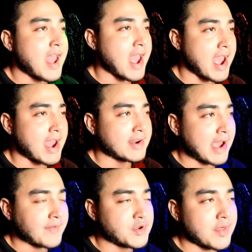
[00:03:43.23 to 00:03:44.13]
and
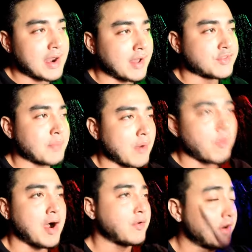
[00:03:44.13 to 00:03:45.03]
after that I'll do my
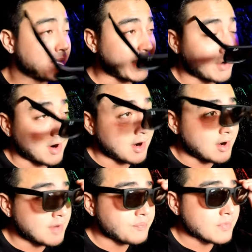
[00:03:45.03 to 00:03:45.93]
walk around on my
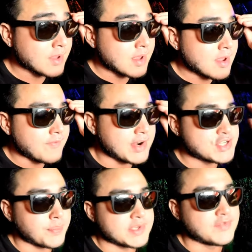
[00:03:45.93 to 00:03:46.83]
car,
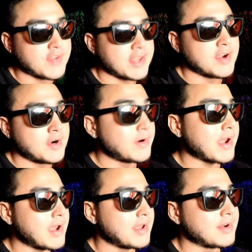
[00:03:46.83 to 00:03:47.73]
finish up this video,
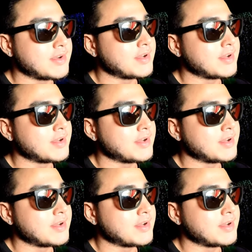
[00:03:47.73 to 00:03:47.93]
and